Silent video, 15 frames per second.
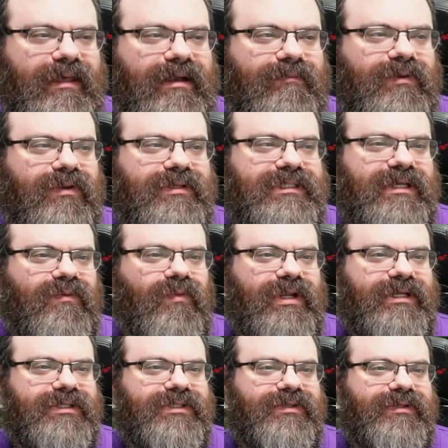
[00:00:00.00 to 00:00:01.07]
I'm noticing one
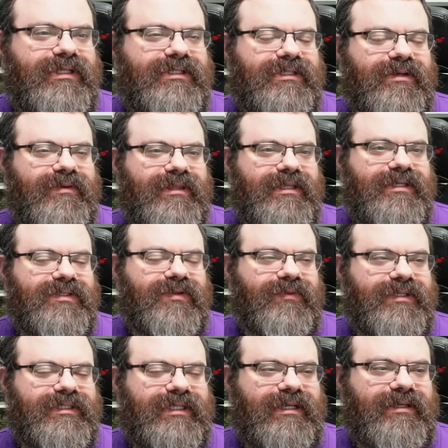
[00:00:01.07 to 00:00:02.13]
and two need to go in these
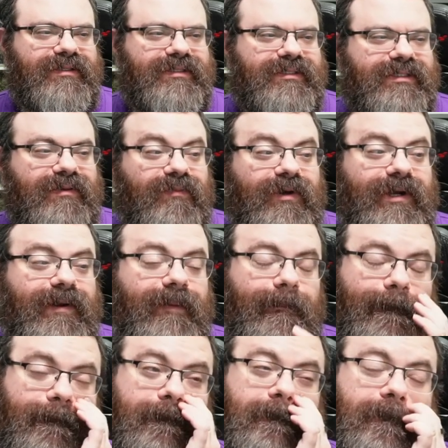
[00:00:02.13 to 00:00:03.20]
three cells somewhere.
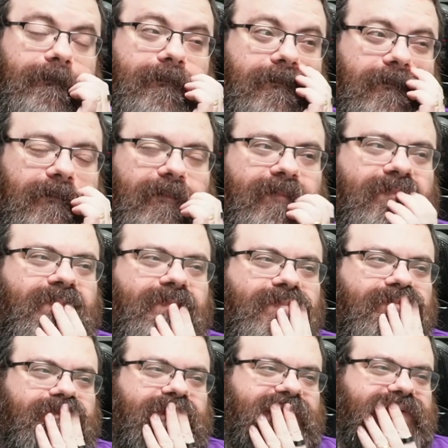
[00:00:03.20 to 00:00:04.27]

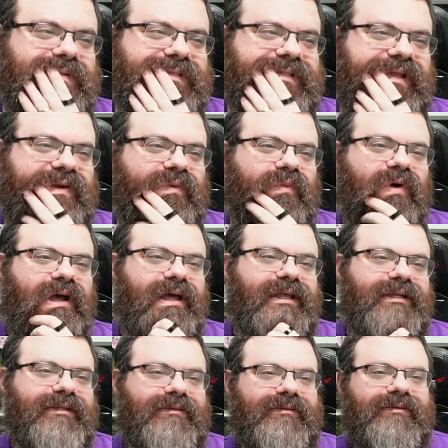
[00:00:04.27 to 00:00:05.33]
This one's not a
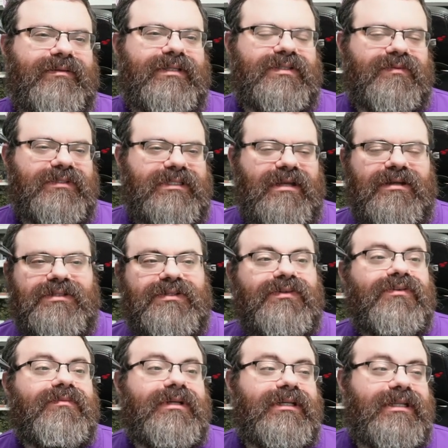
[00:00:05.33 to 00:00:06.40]
one, this one's not a
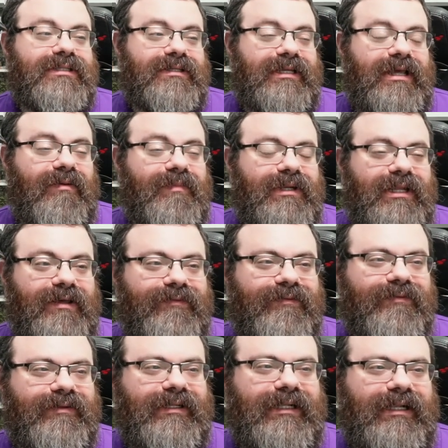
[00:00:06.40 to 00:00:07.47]
two, but it doesn't help enough.
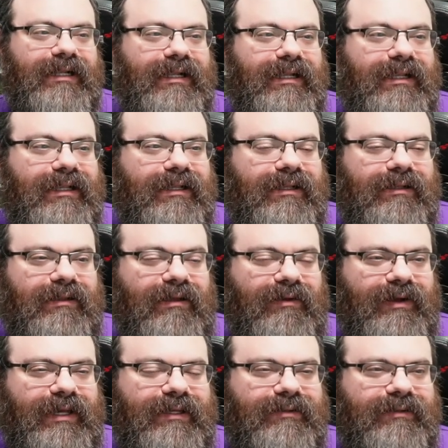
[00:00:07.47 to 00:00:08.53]
All
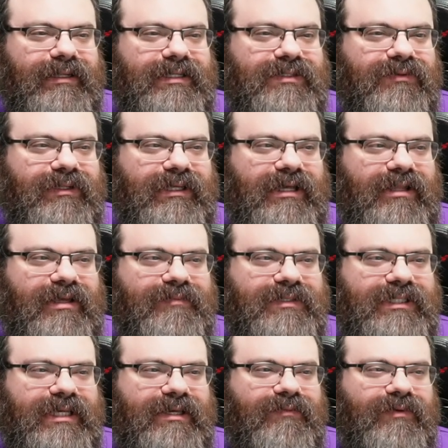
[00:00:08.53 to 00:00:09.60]
right, that's really all I'm
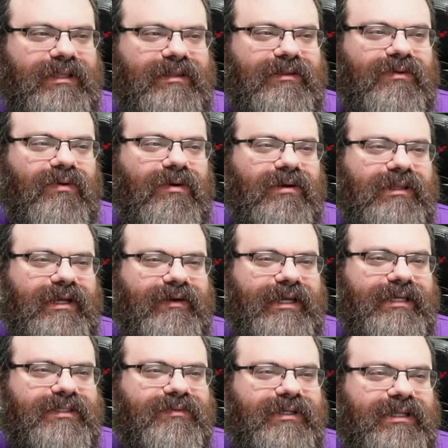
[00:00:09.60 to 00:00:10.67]
seeing. The corollary
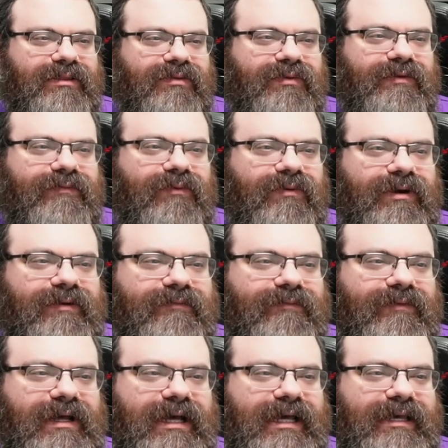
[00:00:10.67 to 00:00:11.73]
is we need three, four, and
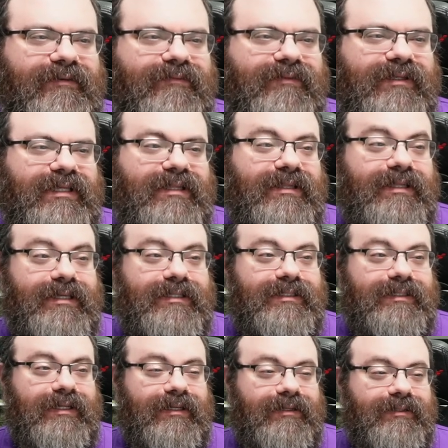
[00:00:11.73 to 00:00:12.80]
five in these
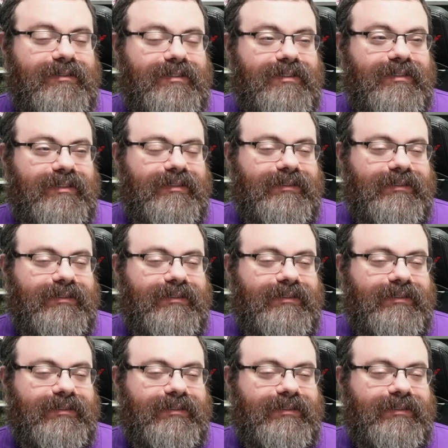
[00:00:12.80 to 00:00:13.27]
cells.